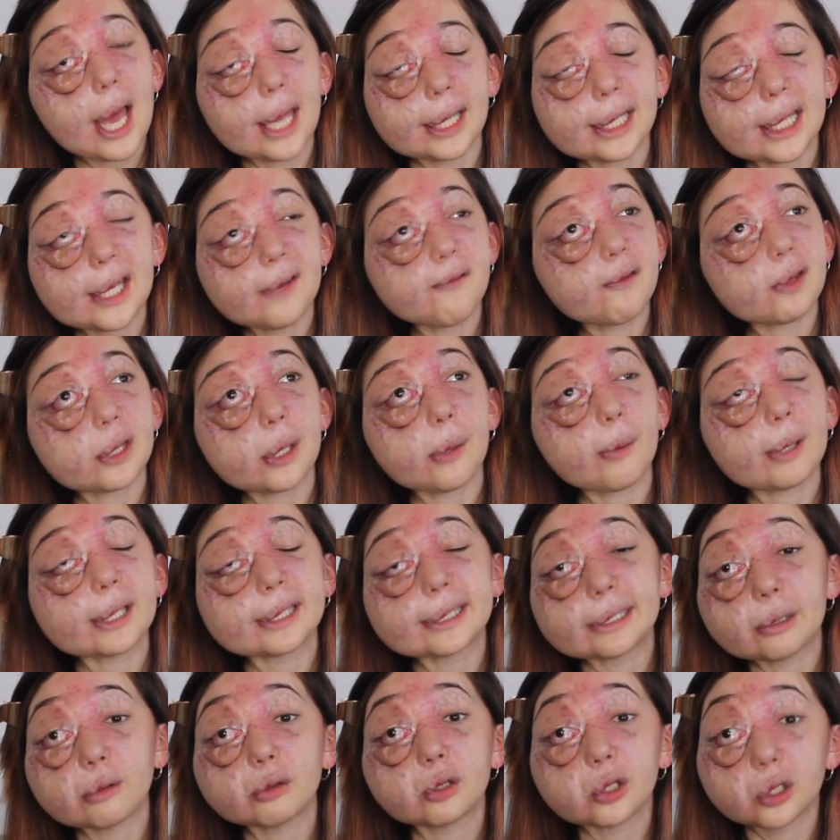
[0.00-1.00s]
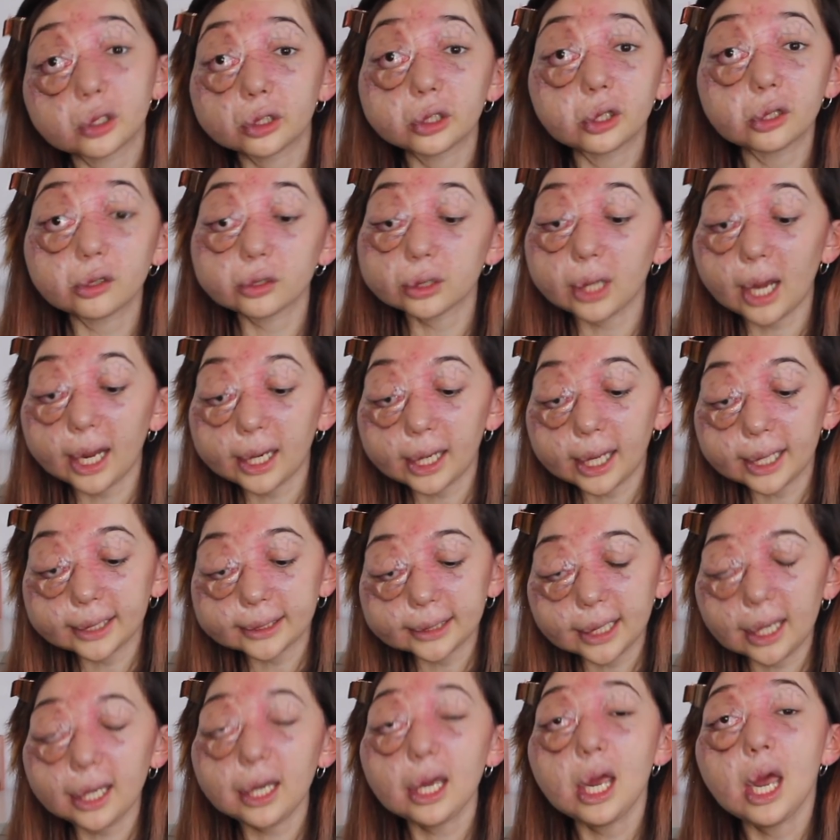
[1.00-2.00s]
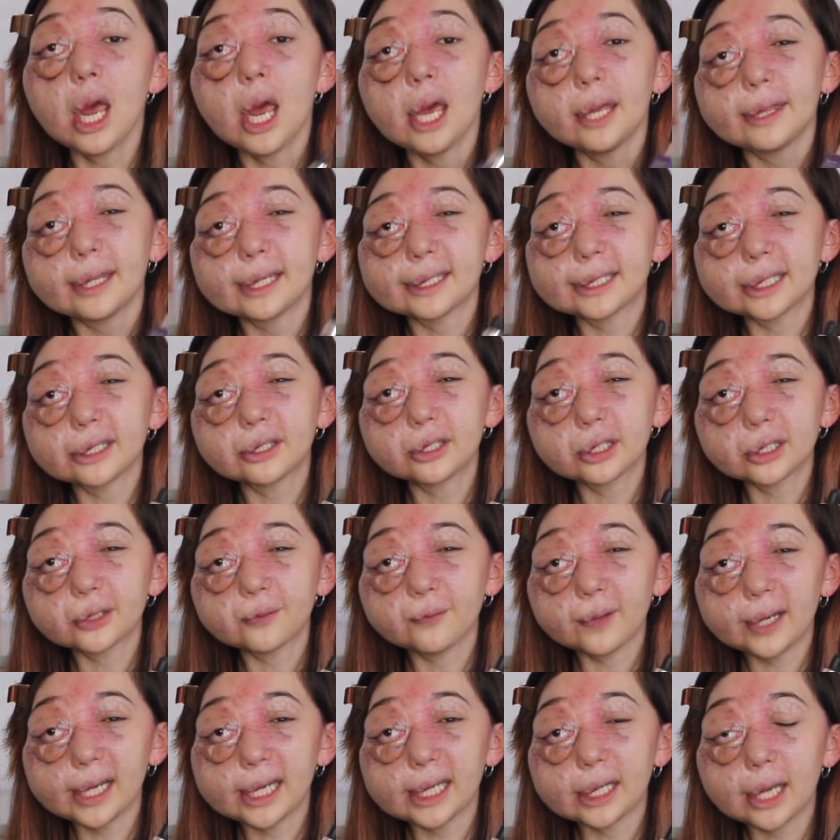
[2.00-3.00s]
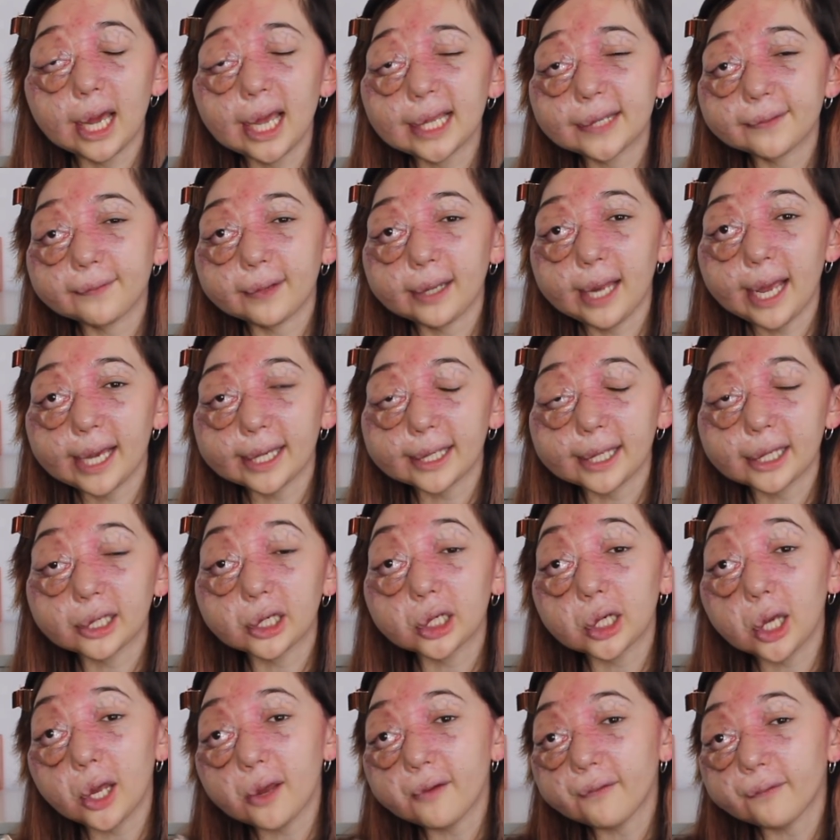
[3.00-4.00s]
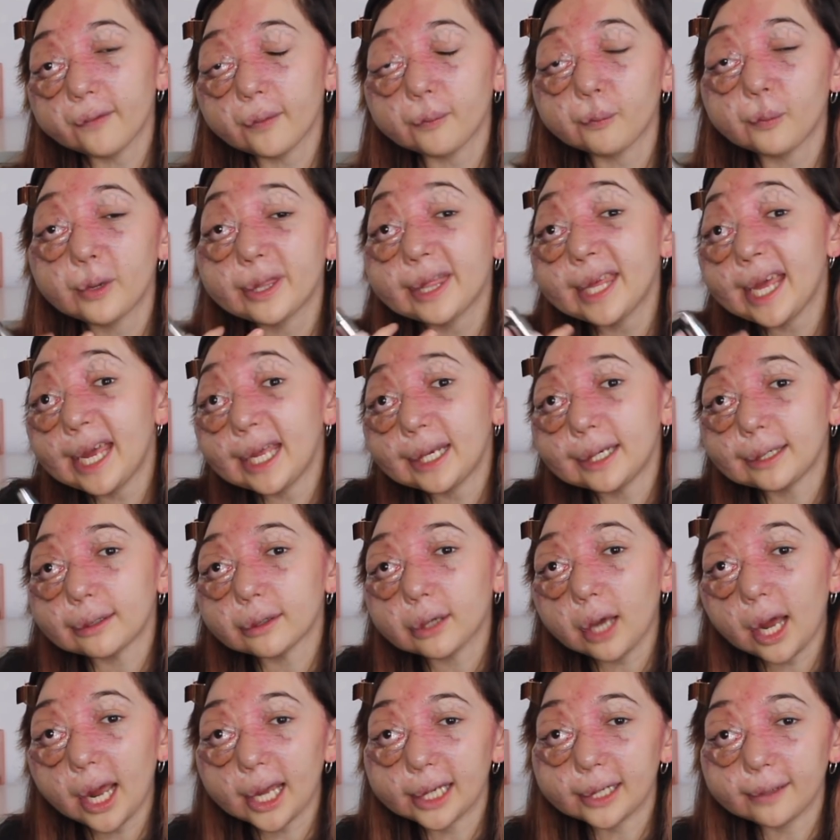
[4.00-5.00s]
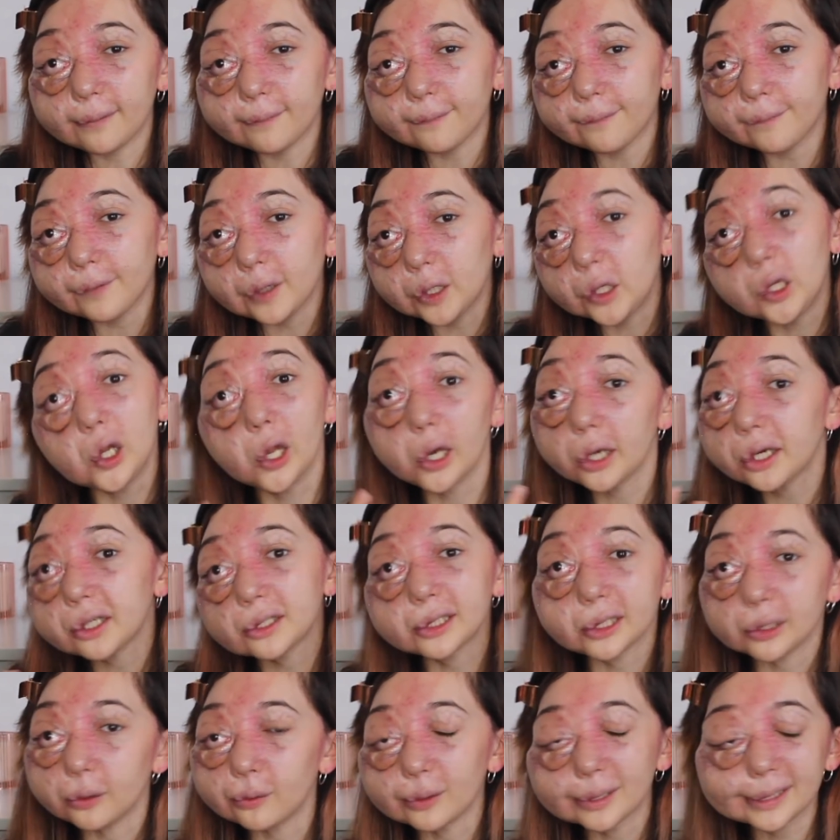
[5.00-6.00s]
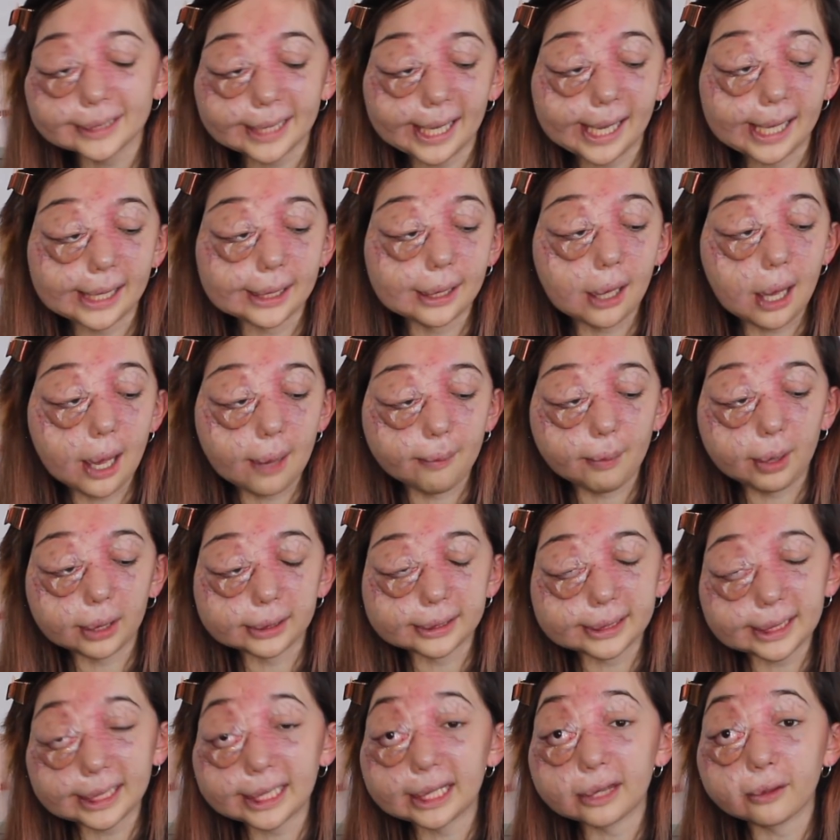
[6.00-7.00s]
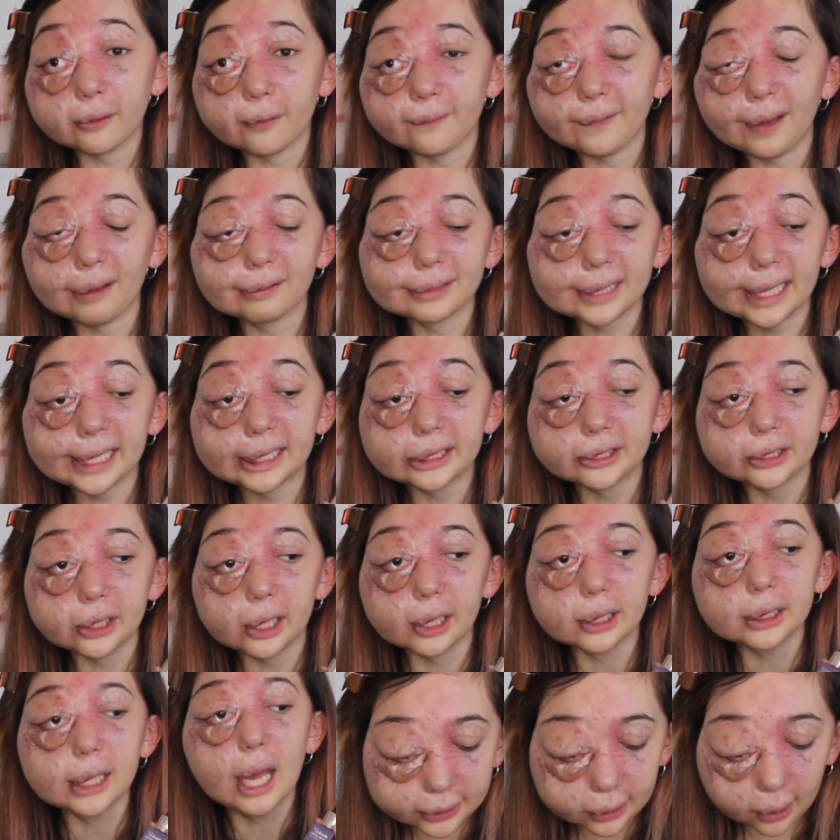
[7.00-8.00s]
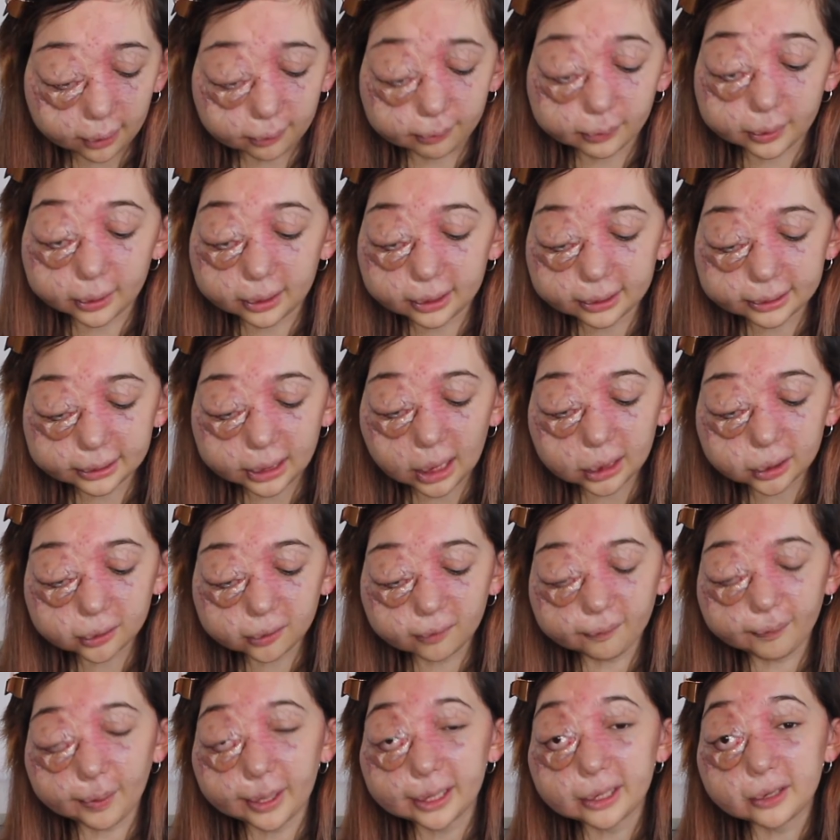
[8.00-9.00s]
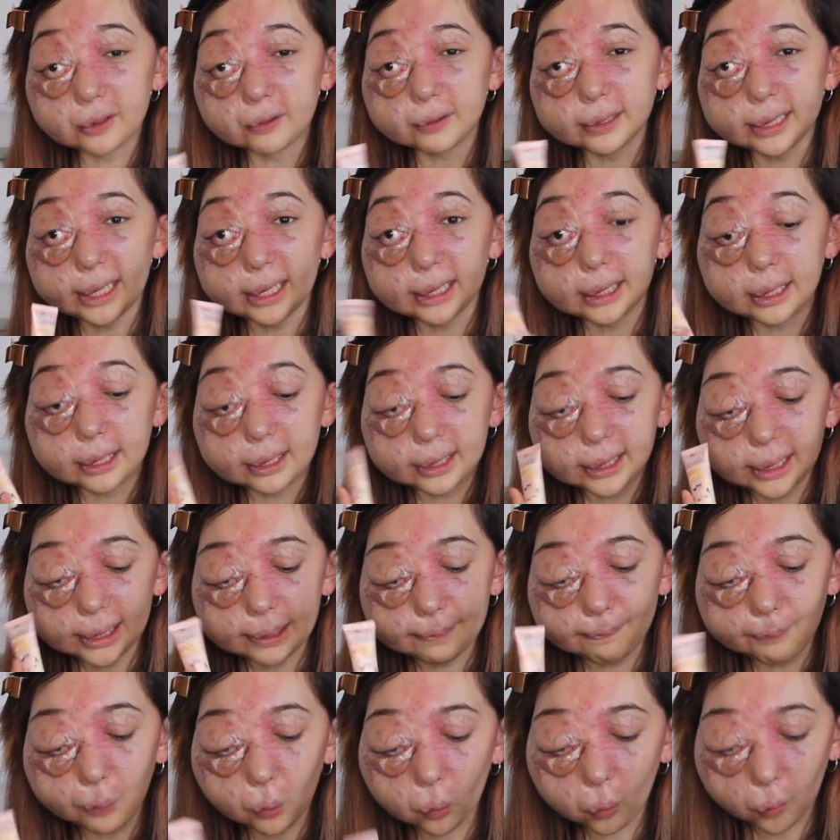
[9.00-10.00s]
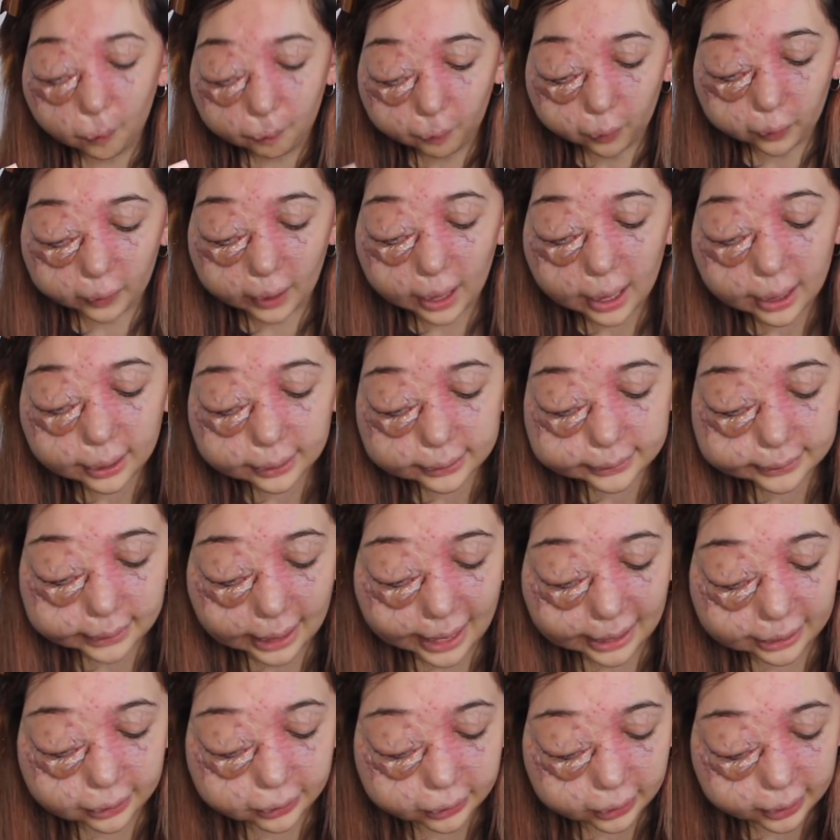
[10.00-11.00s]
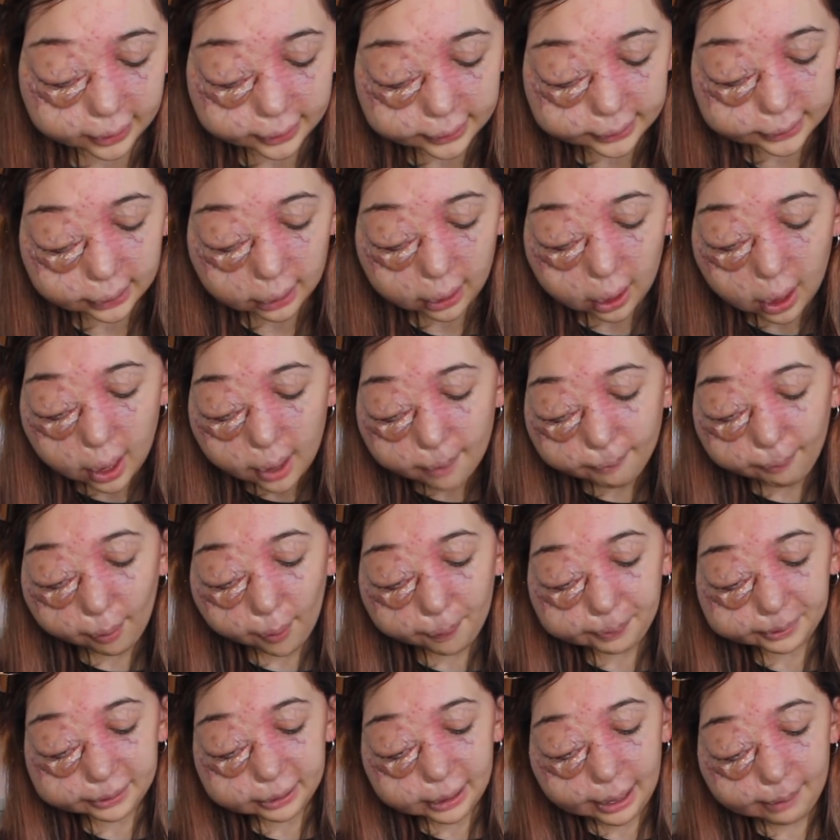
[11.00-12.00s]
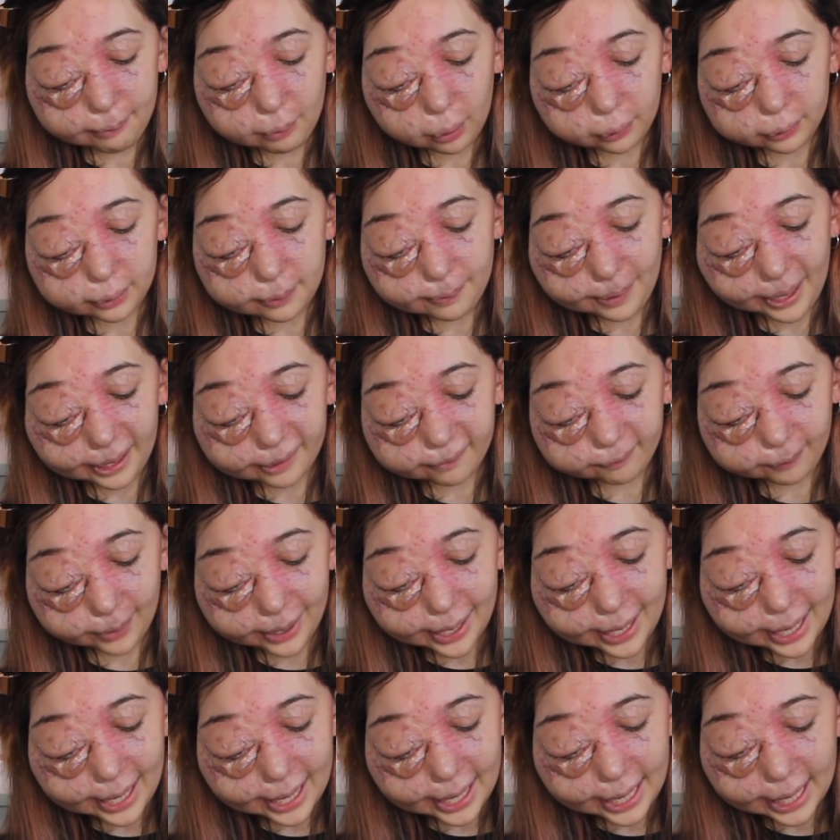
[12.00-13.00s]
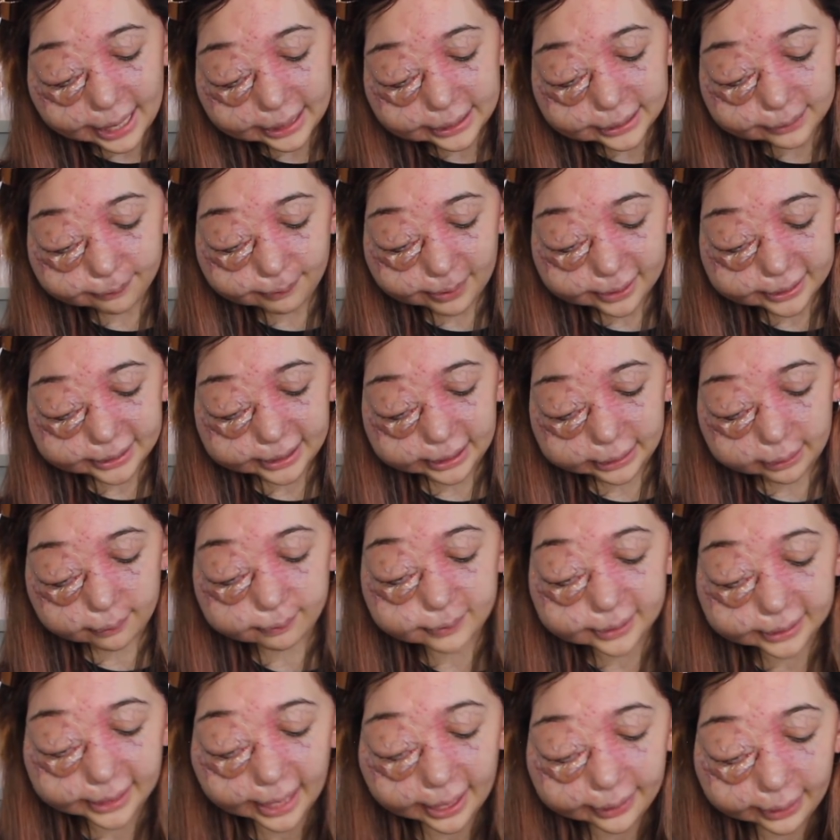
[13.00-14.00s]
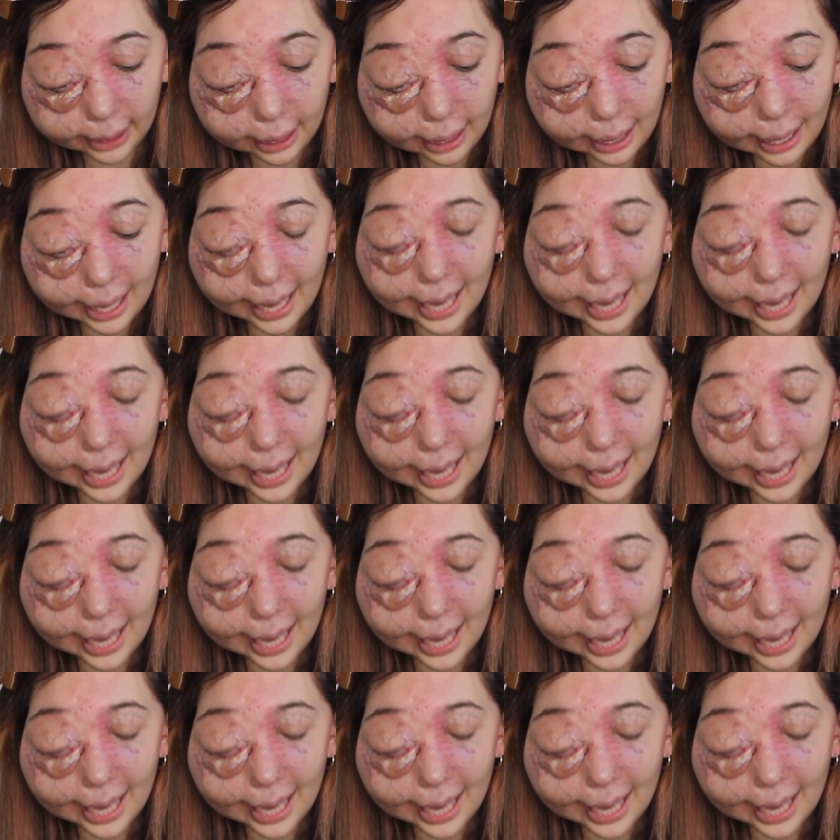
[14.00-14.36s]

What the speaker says: And even though I still do use highlighter, this is just really nice for like a glow from within kind of look to your skin underneath your foundation. So I'm going to start off by using the Pore products and just popping them on the back of my hand, mixing them together